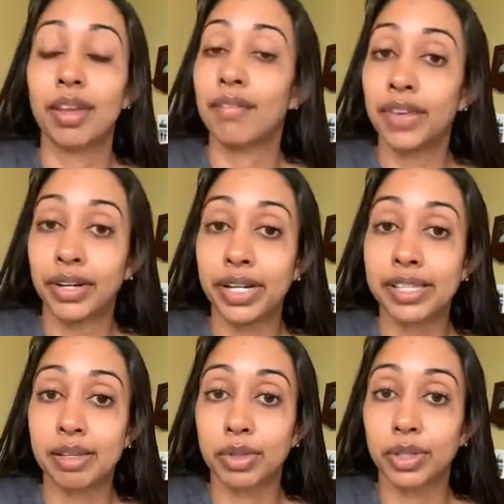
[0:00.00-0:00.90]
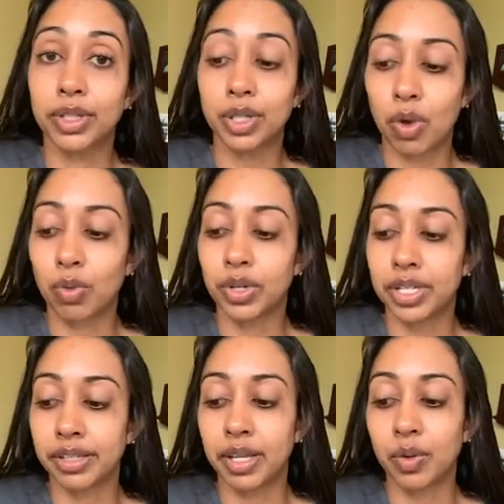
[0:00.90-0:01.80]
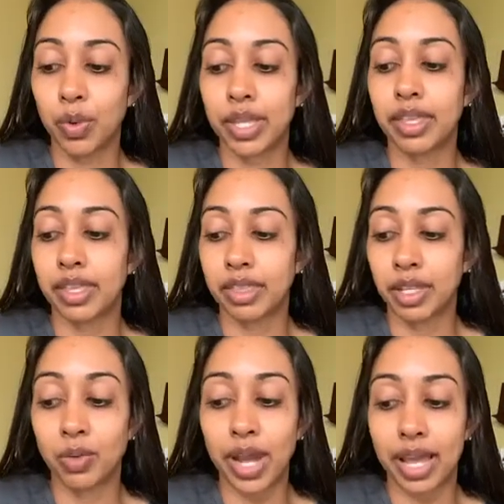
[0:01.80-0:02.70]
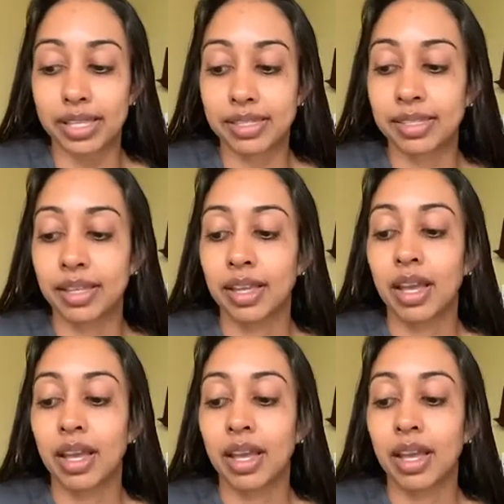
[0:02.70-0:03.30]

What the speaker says: very similar to what we're dealing with in the US.